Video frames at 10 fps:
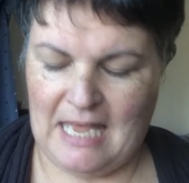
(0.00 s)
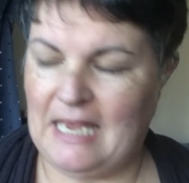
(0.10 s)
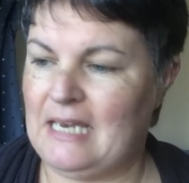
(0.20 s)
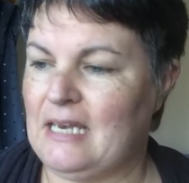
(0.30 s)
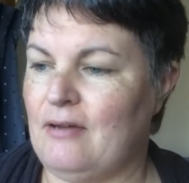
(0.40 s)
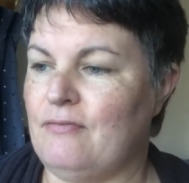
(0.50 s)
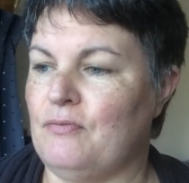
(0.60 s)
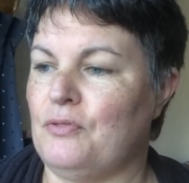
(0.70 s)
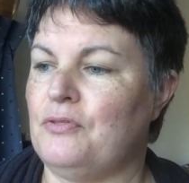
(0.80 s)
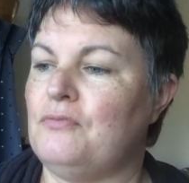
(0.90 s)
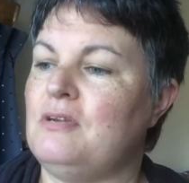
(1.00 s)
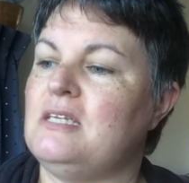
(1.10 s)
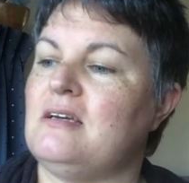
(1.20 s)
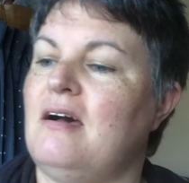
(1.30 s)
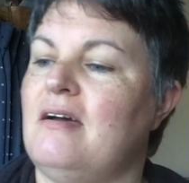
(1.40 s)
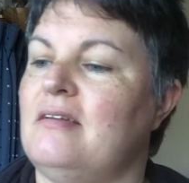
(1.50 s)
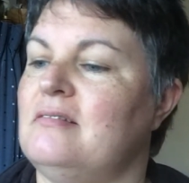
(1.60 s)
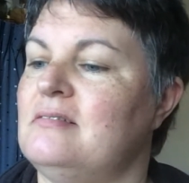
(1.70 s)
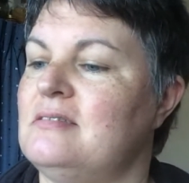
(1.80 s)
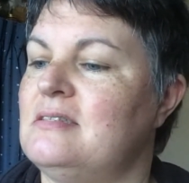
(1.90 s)
enough for three
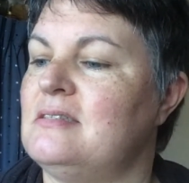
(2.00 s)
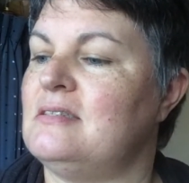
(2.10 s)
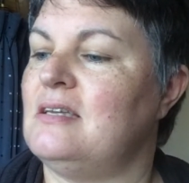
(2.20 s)
tiles